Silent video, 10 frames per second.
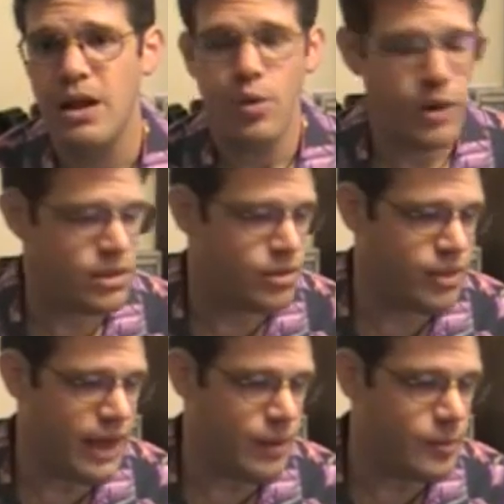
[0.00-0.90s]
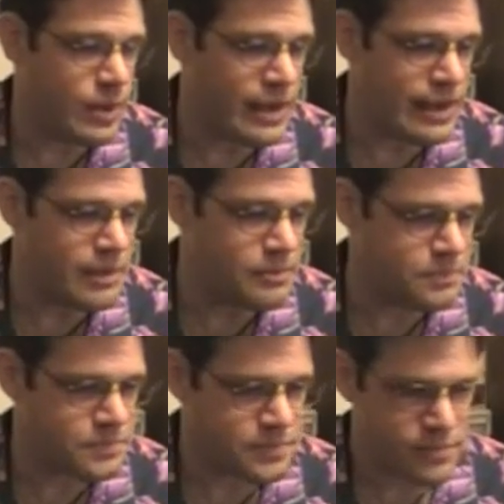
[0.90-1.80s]
Whether that be
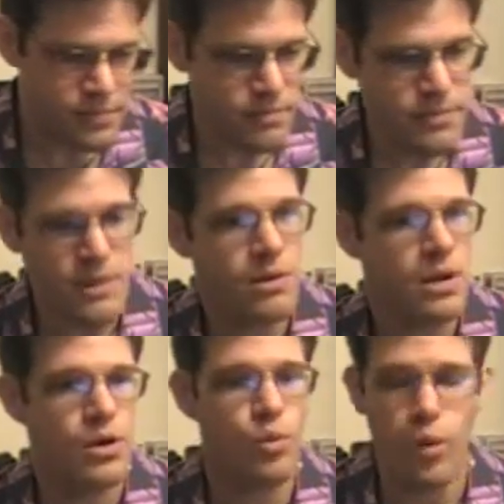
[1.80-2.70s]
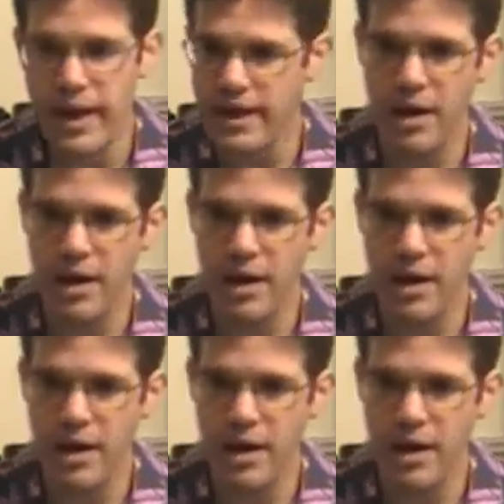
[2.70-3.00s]
wake